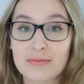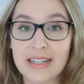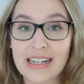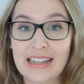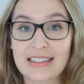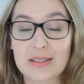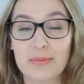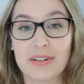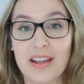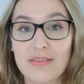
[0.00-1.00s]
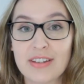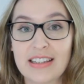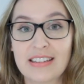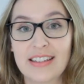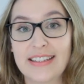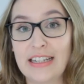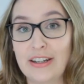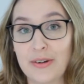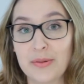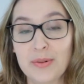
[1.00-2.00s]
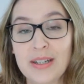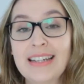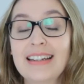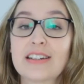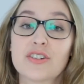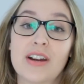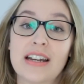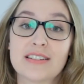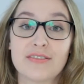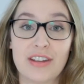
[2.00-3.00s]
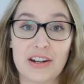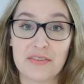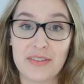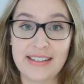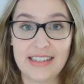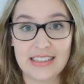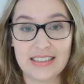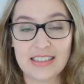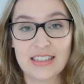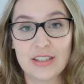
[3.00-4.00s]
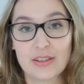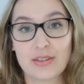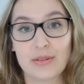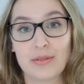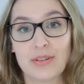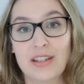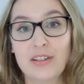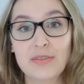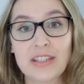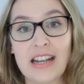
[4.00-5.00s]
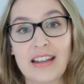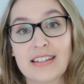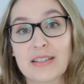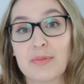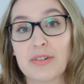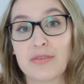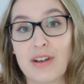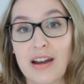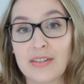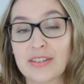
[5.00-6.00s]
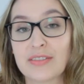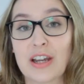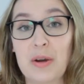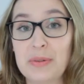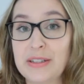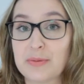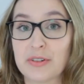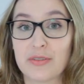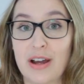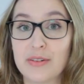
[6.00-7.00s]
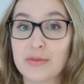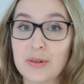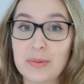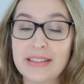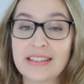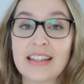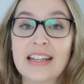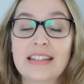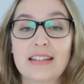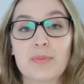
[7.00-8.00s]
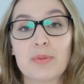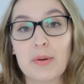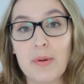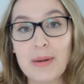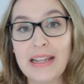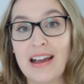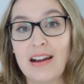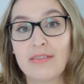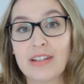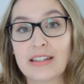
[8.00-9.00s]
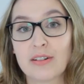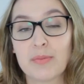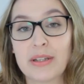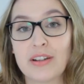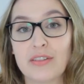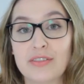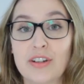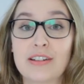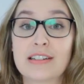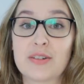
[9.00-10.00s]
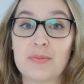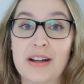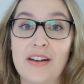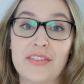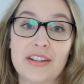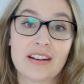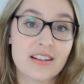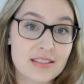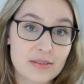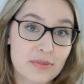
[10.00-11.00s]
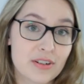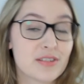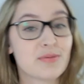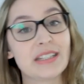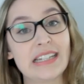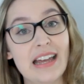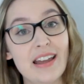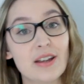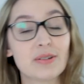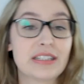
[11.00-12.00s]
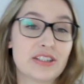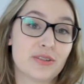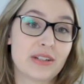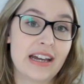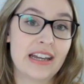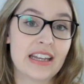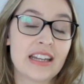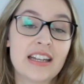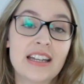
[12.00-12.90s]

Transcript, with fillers: to my clients about everything that they know and trying to verify that. So, if the client has been around, if the company's been around for a bit, they probably have a little bit of knowledge about their customers, what they like, what they don't like.